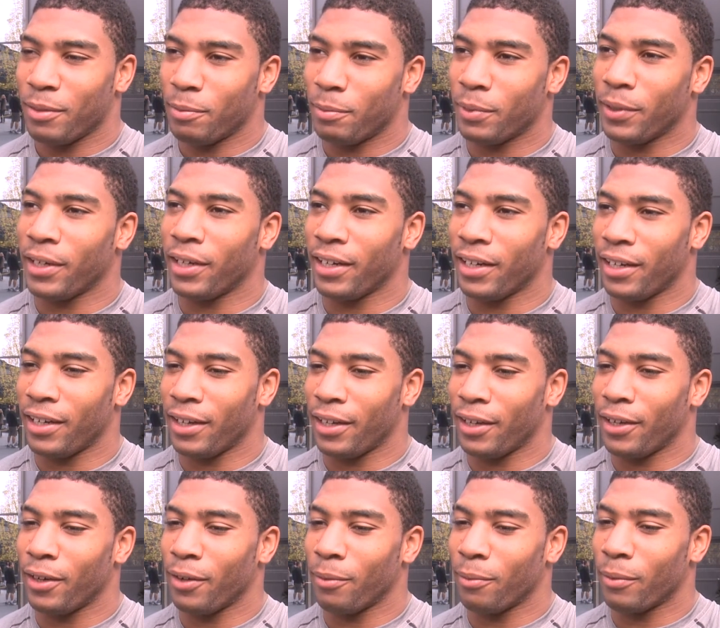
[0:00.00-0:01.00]
But
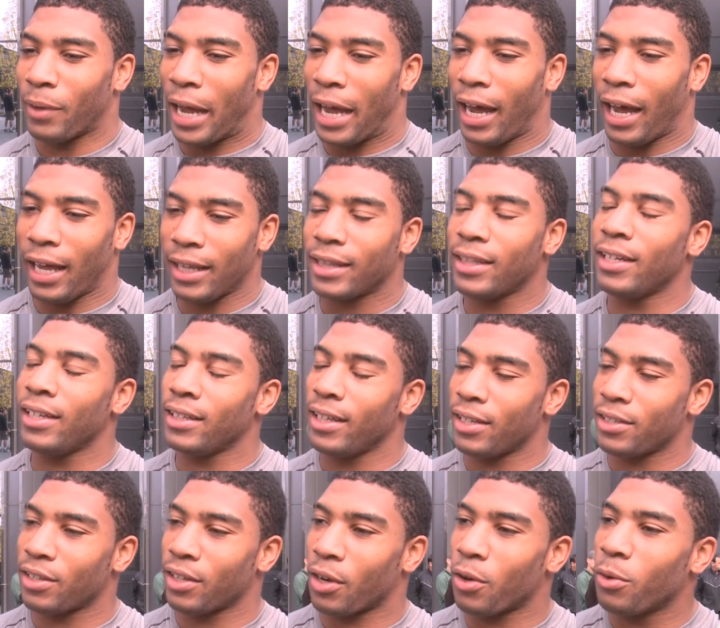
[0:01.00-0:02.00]
um, I, I think
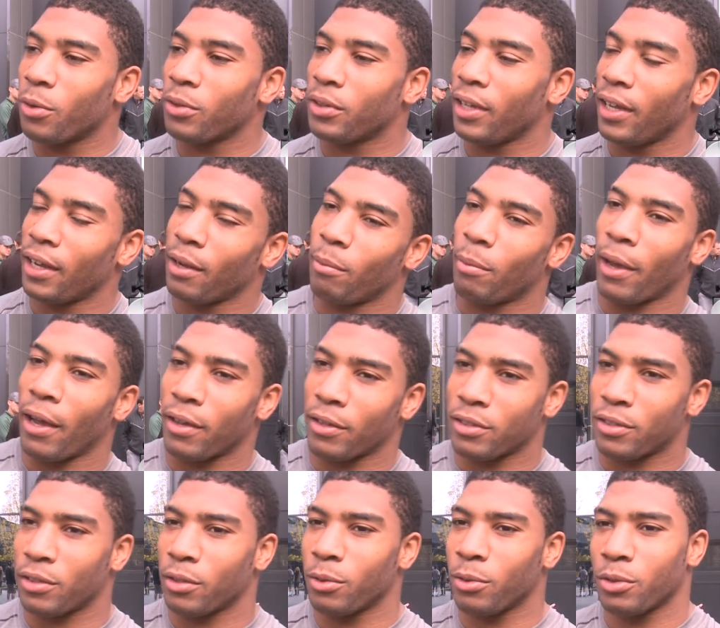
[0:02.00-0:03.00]
that's a cool thing about
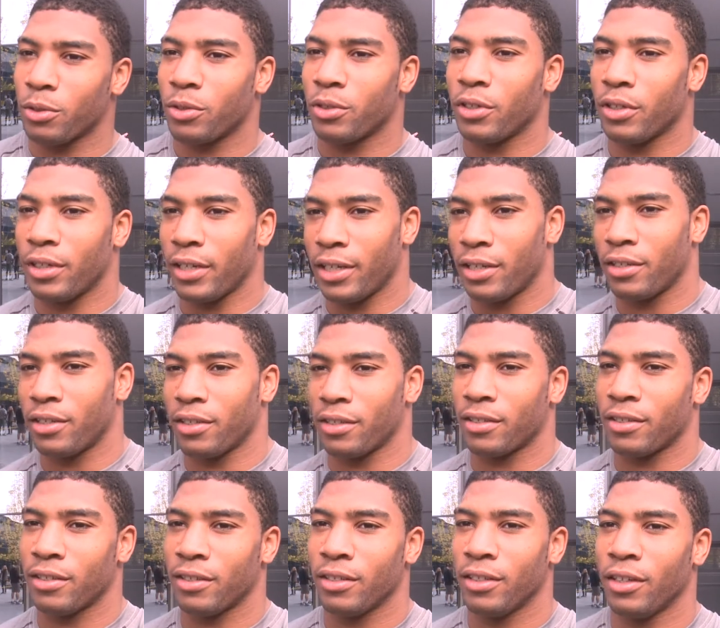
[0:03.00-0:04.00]
schools' traditions,